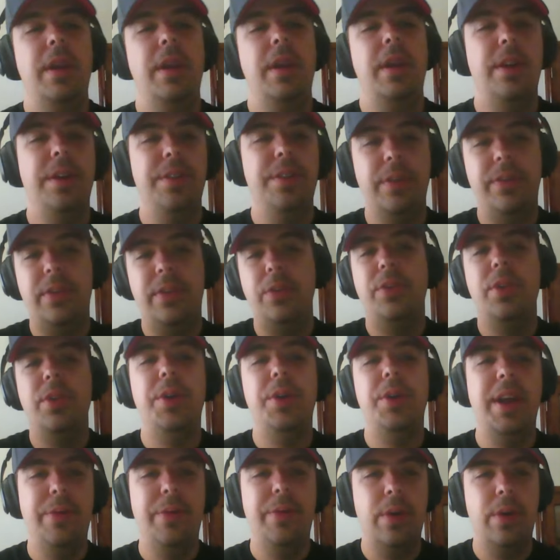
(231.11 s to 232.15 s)
here is if you
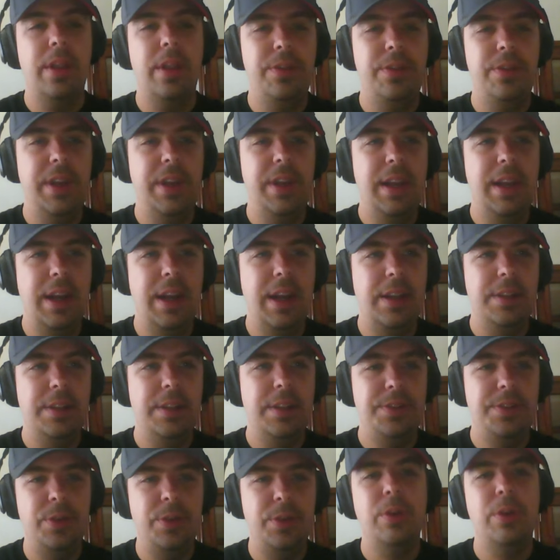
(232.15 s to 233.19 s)
don't have one of those 8
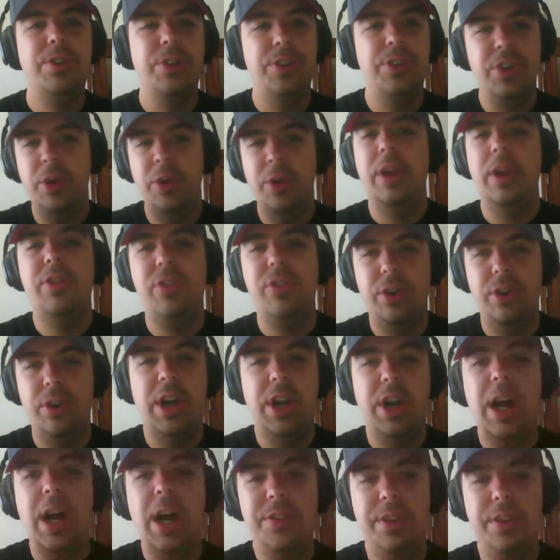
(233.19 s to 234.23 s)
guys, what you're doing is you're
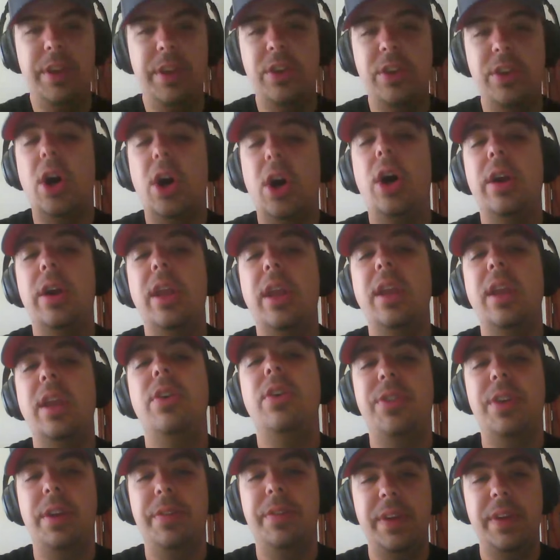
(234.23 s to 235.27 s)
constantly talking
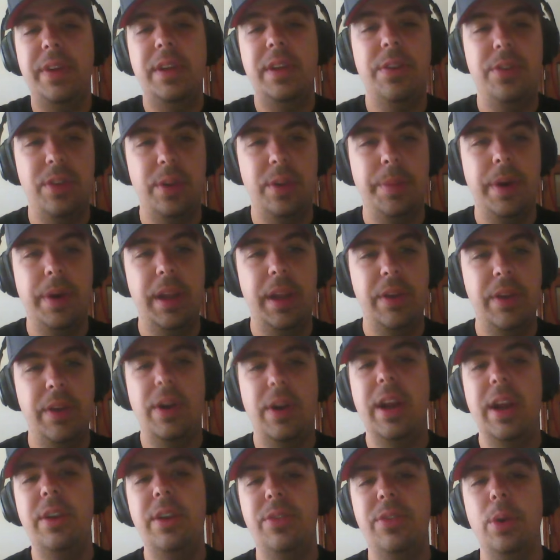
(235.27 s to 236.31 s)
yourself into somebody,
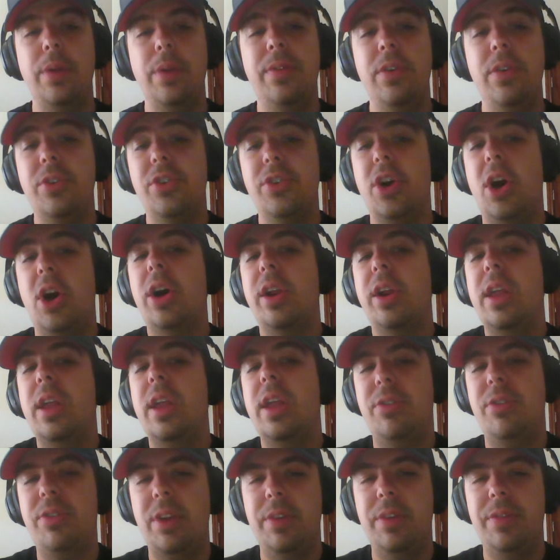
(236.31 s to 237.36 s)
right? So if you're talking
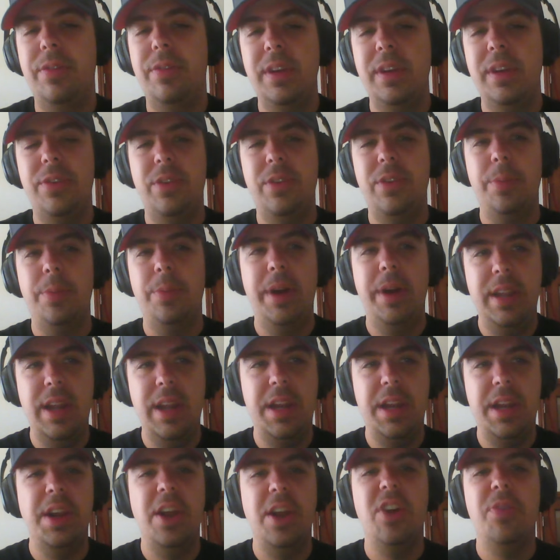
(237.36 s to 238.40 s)
yourself into somebody
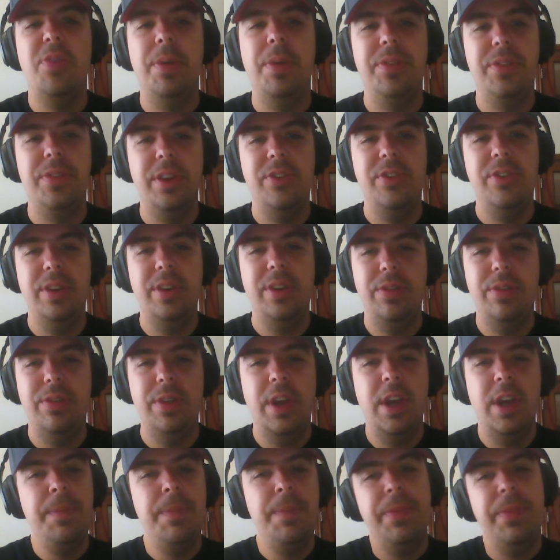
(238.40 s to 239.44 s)
at enough
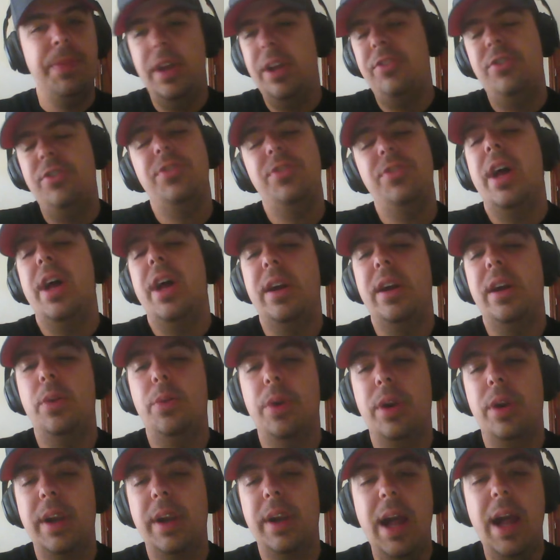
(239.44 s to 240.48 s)
positions, it's just not going to
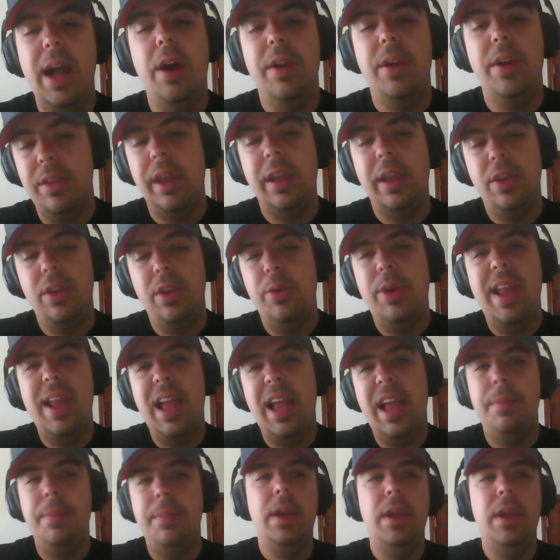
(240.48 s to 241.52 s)
work out. Like you can't be